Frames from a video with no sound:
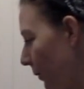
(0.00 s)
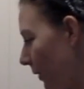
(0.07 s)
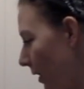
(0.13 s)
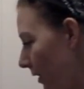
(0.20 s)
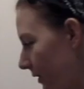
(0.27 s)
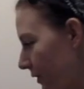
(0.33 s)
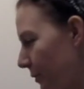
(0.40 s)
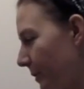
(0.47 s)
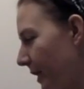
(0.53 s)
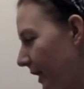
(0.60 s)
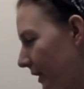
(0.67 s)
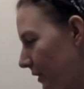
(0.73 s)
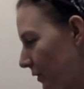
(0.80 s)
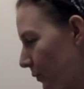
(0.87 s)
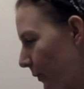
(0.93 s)
will also make
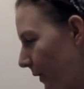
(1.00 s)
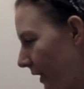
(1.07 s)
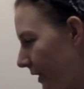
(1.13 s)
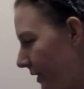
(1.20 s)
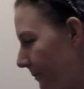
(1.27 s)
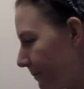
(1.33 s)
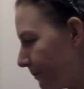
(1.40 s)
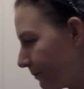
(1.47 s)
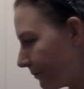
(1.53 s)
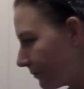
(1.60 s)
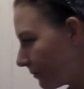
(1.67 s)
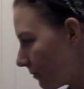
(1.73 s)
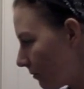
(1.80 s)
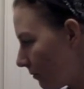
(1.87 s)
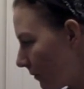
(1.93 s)
it sweet.
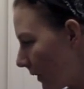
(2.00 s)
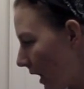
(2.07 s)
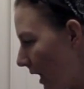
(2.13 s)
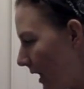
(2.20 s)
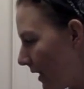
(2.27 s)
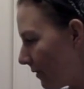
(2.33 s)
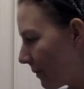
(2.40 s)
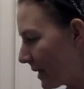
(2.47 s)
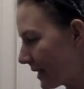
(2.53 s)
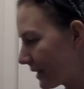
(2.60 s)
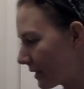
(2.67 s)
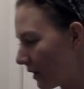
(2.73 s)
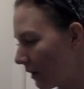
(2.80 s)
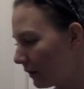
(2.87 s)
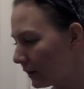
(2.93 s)
I have my
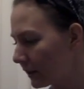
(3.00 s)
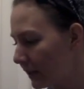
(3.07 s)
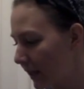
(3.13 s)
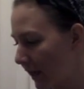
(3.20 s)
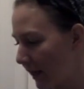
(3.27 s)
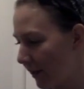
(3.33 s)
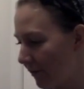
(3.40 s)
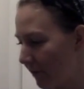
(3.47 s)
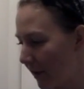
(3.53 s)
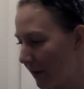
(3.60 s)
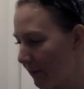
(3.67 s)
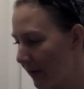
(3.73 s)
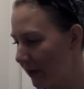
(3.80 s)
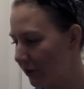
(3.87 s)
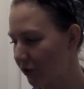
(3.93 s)
salt, I have my
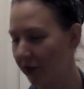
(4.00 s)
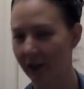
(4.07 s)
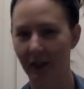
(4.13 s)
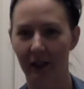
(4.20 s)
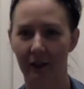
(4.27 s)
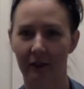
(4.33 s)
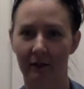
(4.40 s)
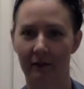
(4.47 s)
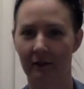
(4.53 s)
measuring